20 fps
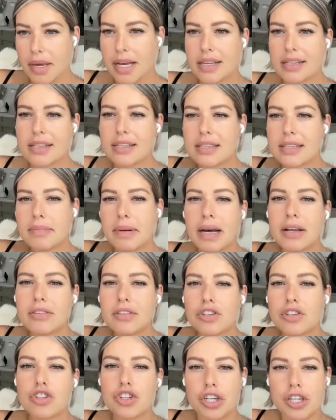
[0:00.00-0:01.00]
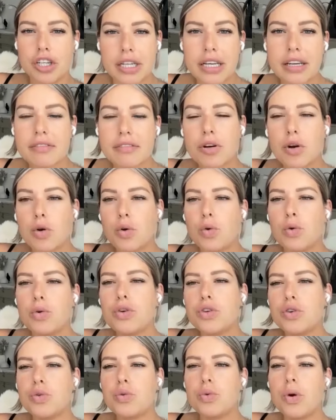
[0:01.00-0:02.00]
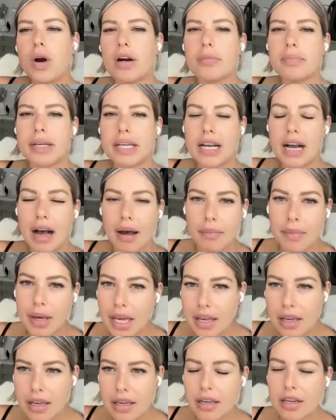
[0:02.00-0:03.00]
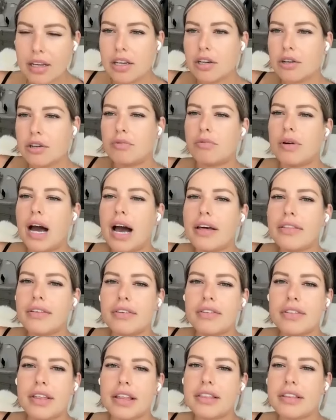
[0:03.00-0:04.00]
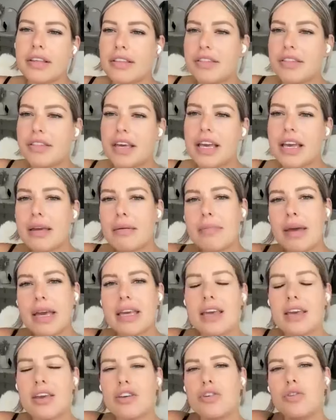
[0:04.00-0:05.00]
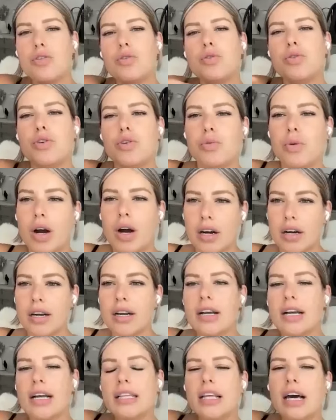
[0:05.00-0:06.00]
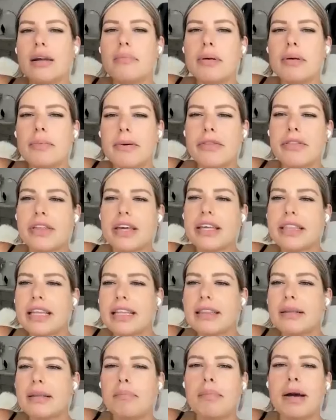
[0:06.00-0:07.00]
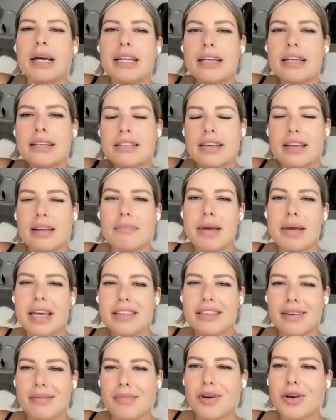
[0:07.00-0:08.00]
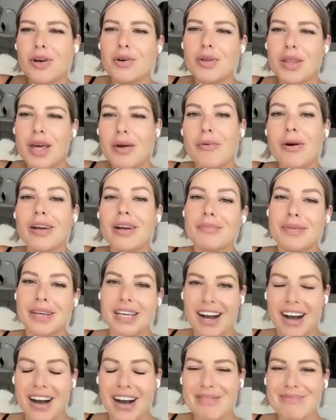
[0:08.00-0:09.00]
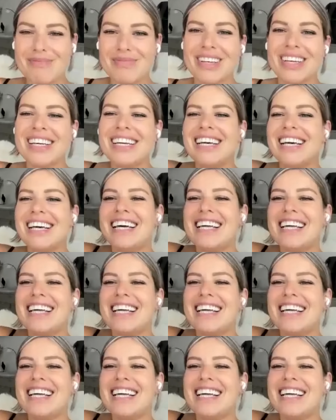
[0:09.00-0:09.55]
because it's about the journey of who you are becoming rather than the thing making you who you are. A lot of people think that the money is going to make them who they want to become.